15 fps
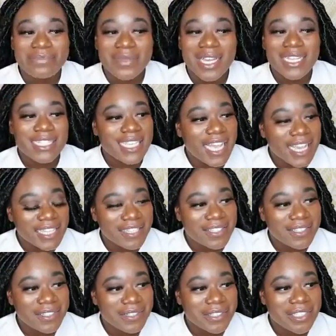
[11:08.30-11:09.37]
a
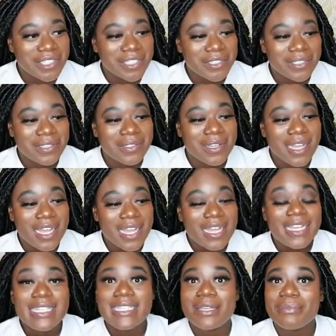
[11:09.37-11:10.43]
tattoo to
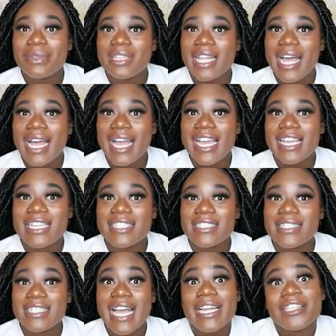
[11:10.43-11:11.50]
symbolize
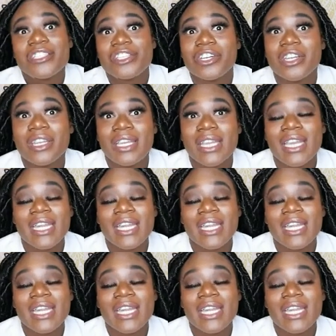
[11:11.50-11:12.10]
that journey.